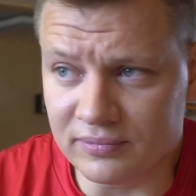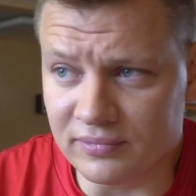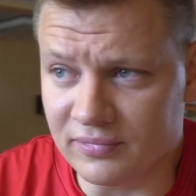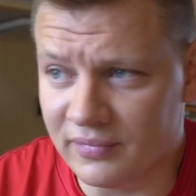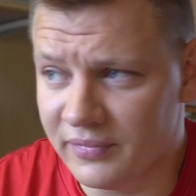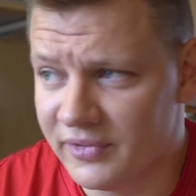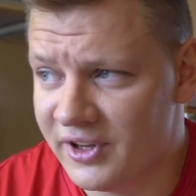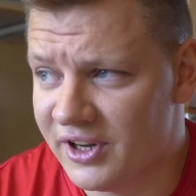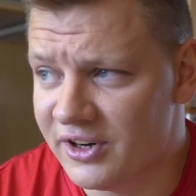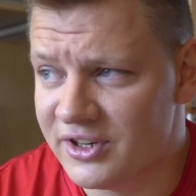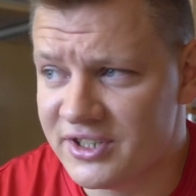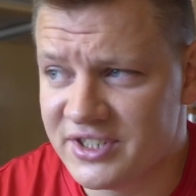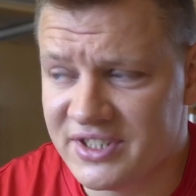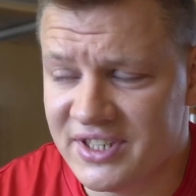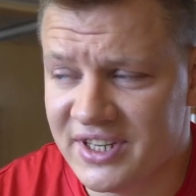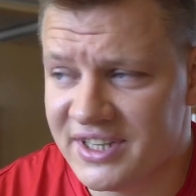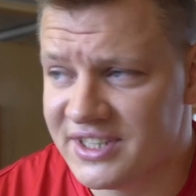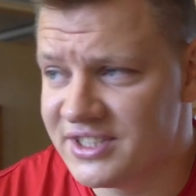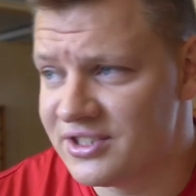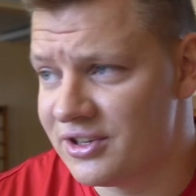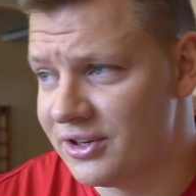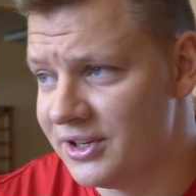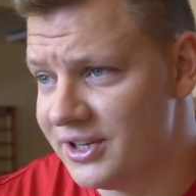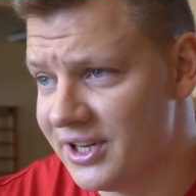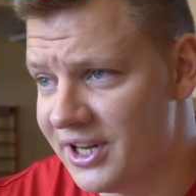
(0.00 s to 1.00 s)
there's
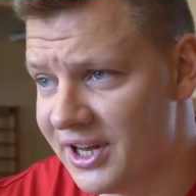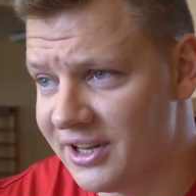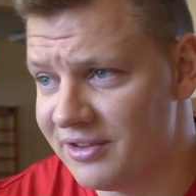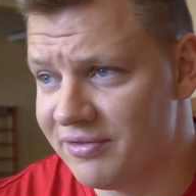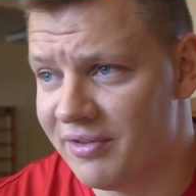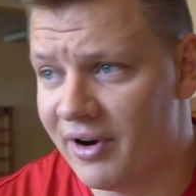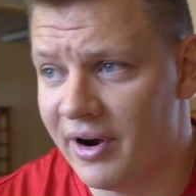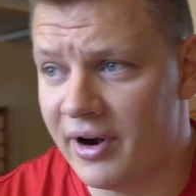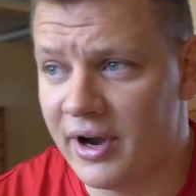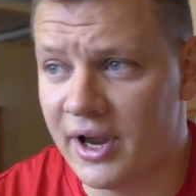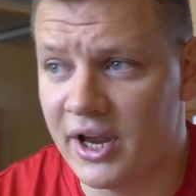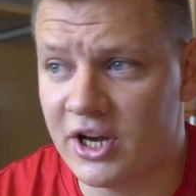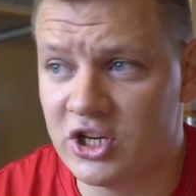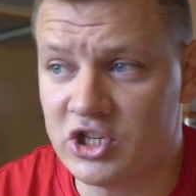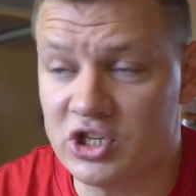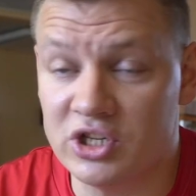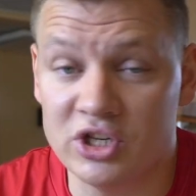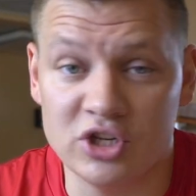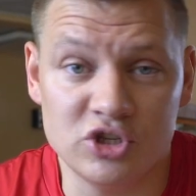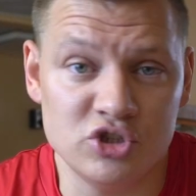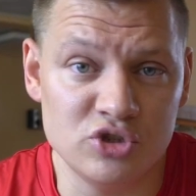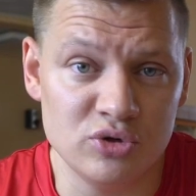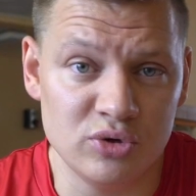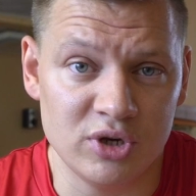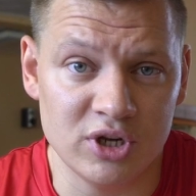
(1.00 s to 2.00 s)
this and that variation
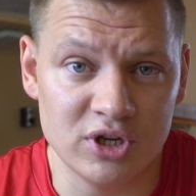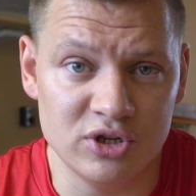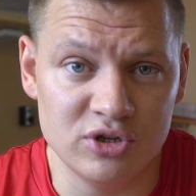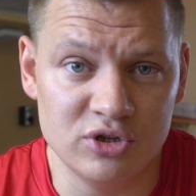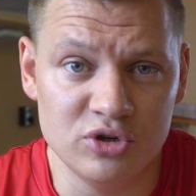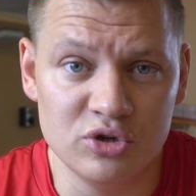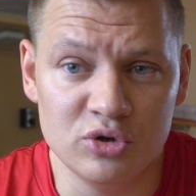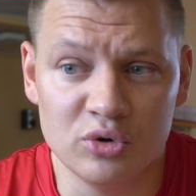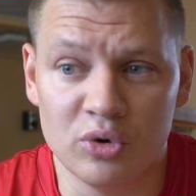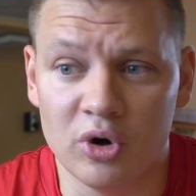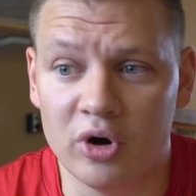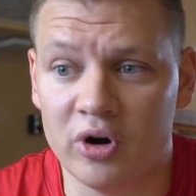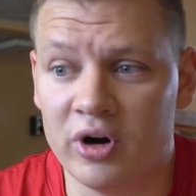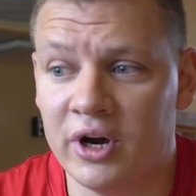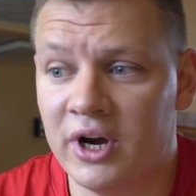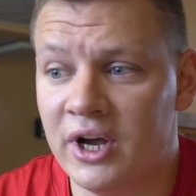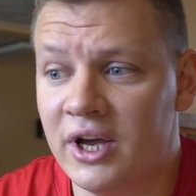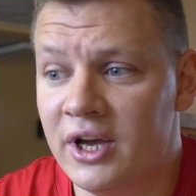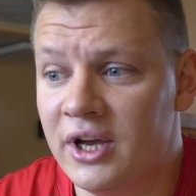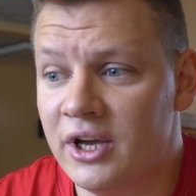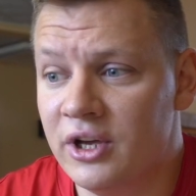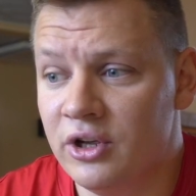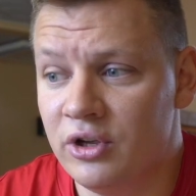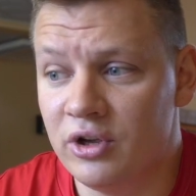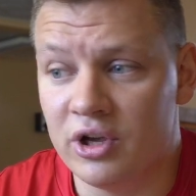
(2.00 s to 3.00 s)
that you could do, or
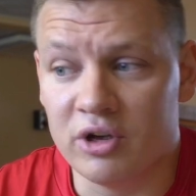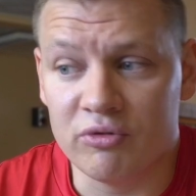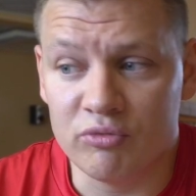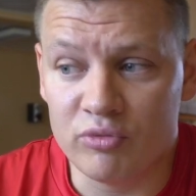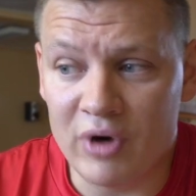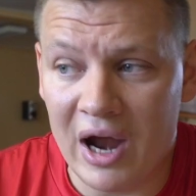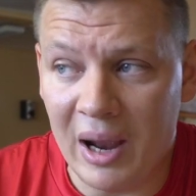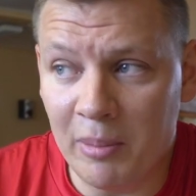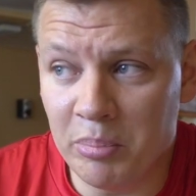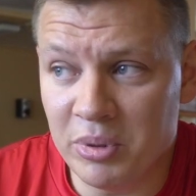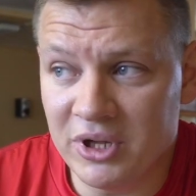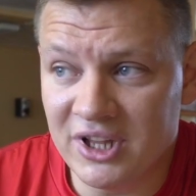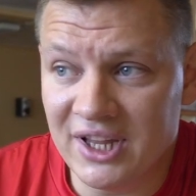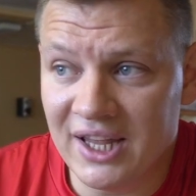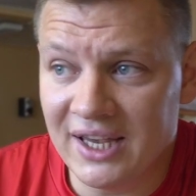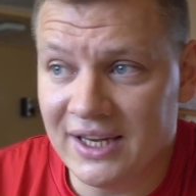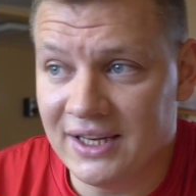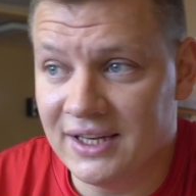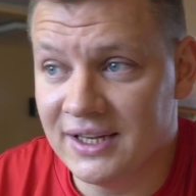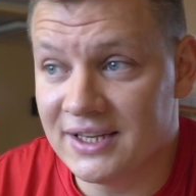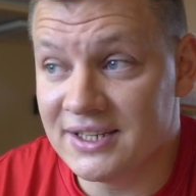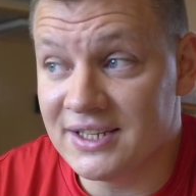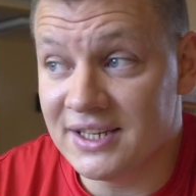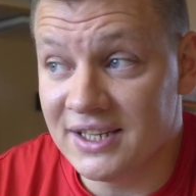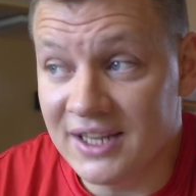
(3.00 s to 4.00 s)
you can wrap it like
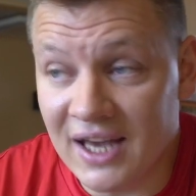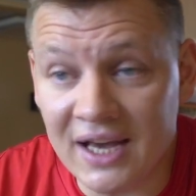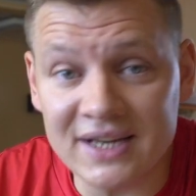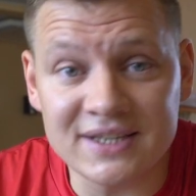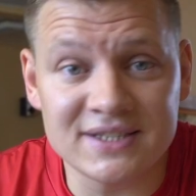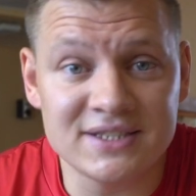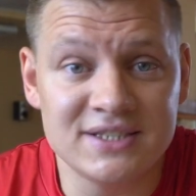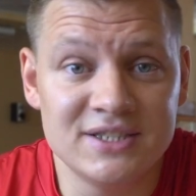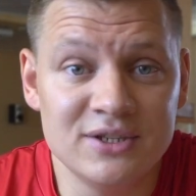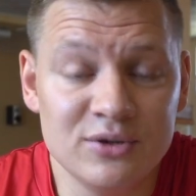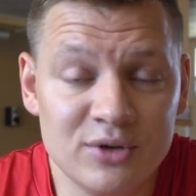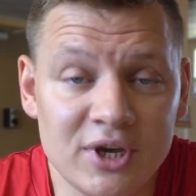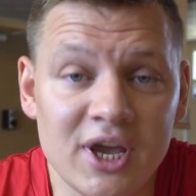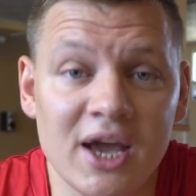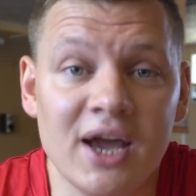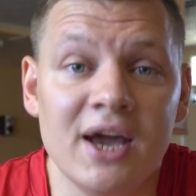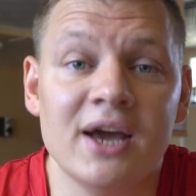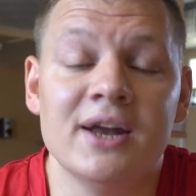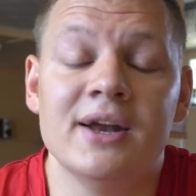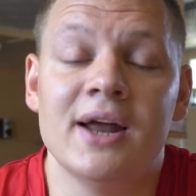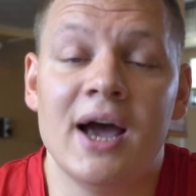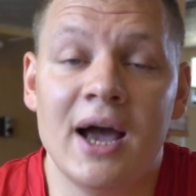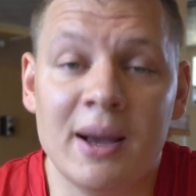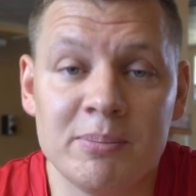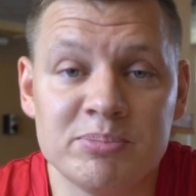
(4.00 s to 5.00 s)
this. Yes, you
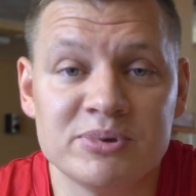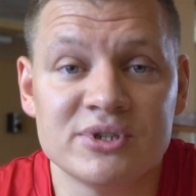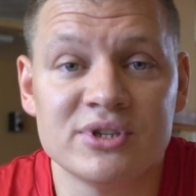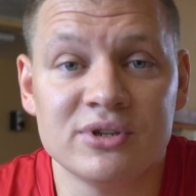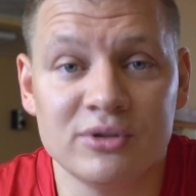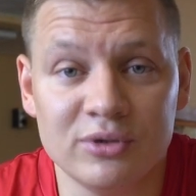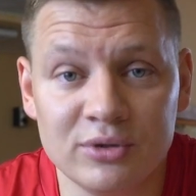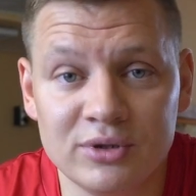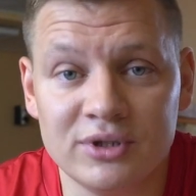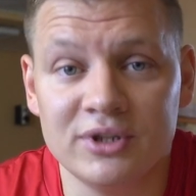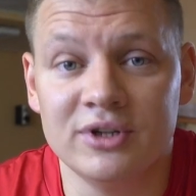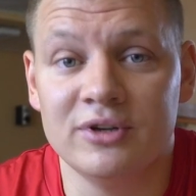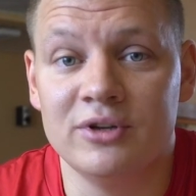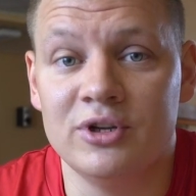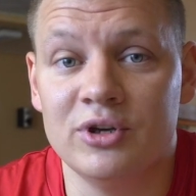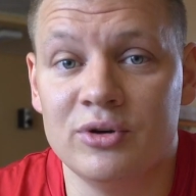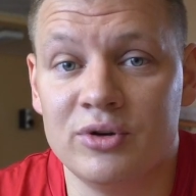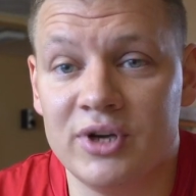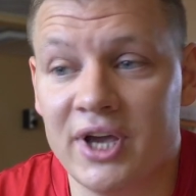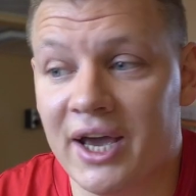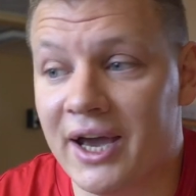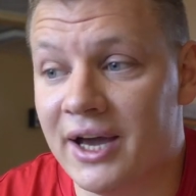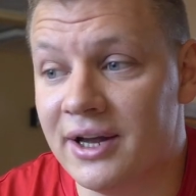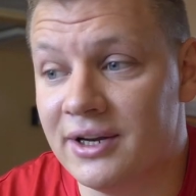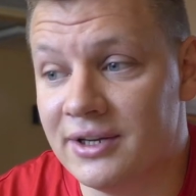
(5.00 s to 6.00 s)
can. Absolutely, you
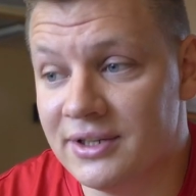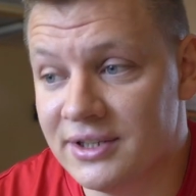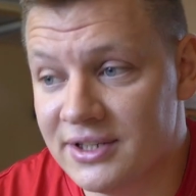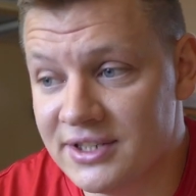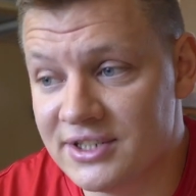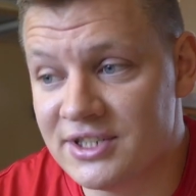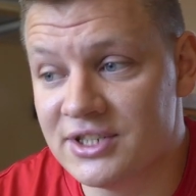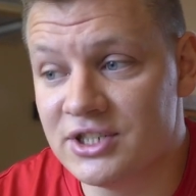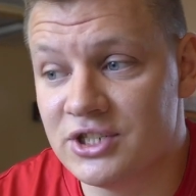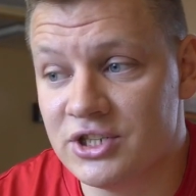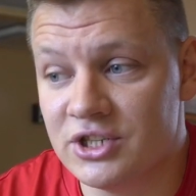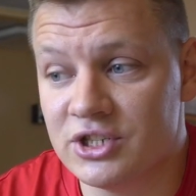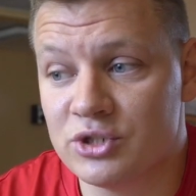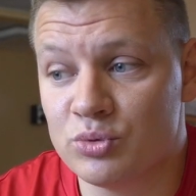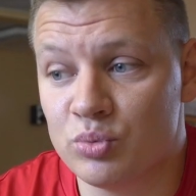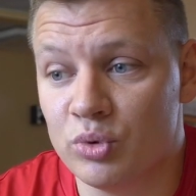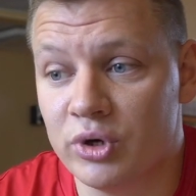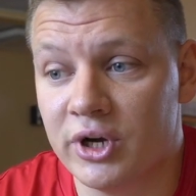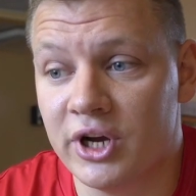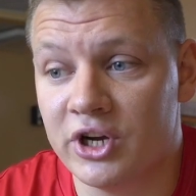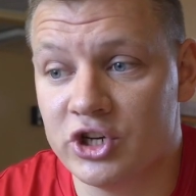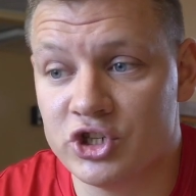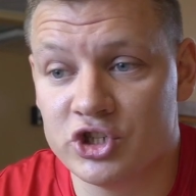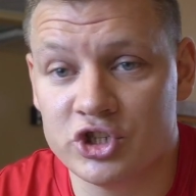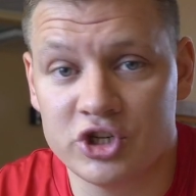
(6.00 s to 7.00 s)
can. This is just what
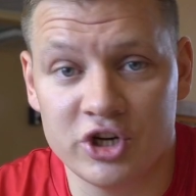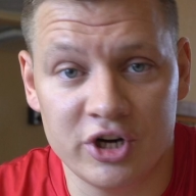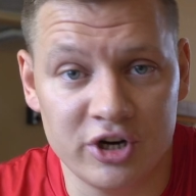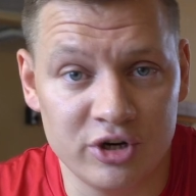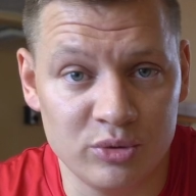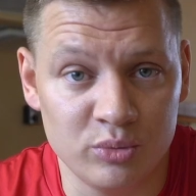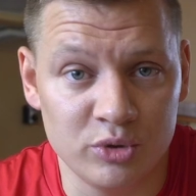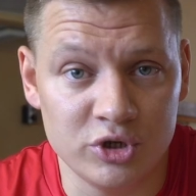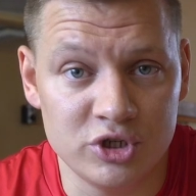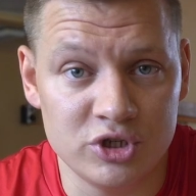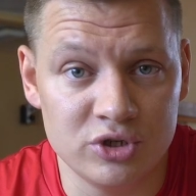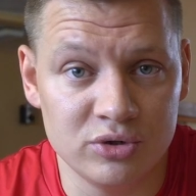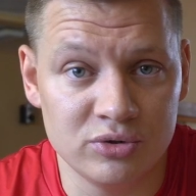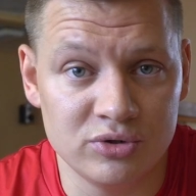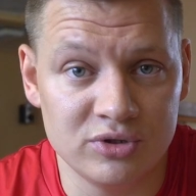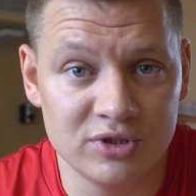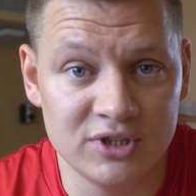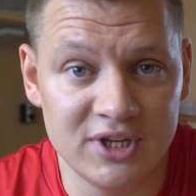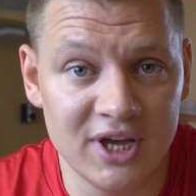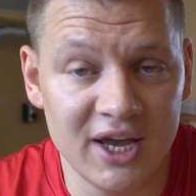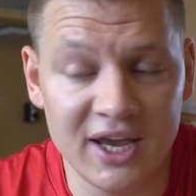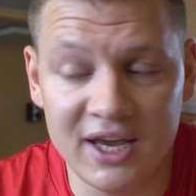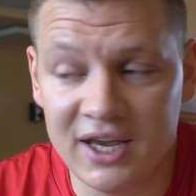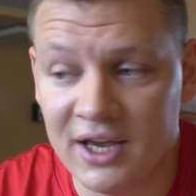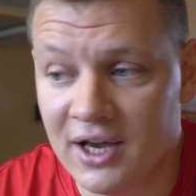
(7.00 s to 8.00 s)
I shared with you
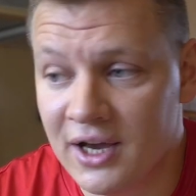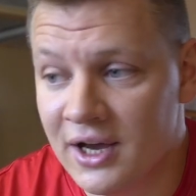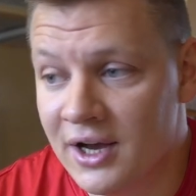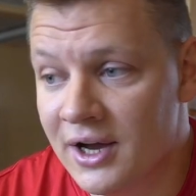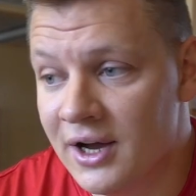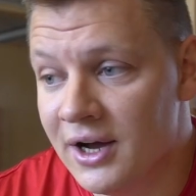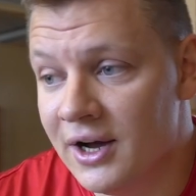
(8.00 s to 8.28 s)
today.